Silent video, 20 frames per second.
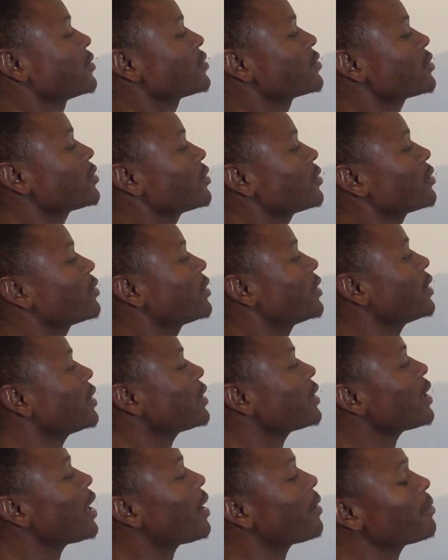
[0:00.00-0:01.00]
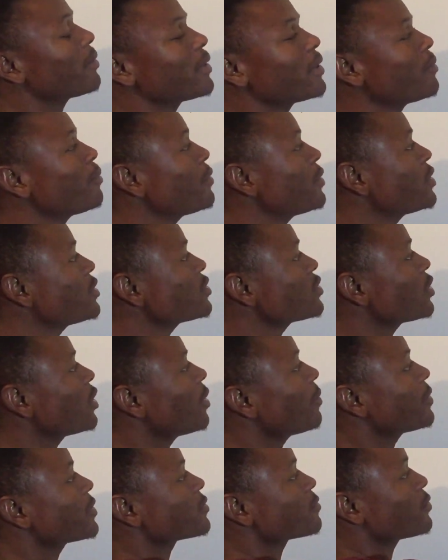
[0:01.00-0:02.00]
So in
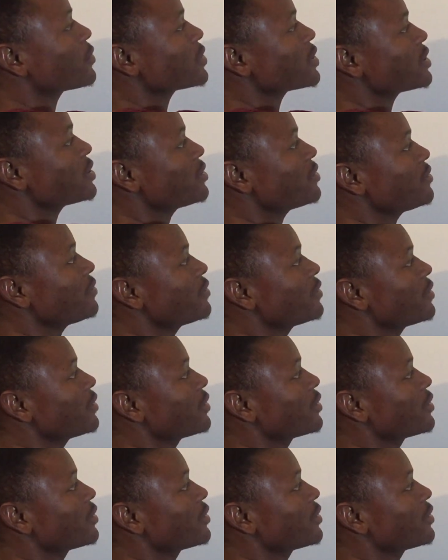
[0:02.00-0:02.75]
slope is positive,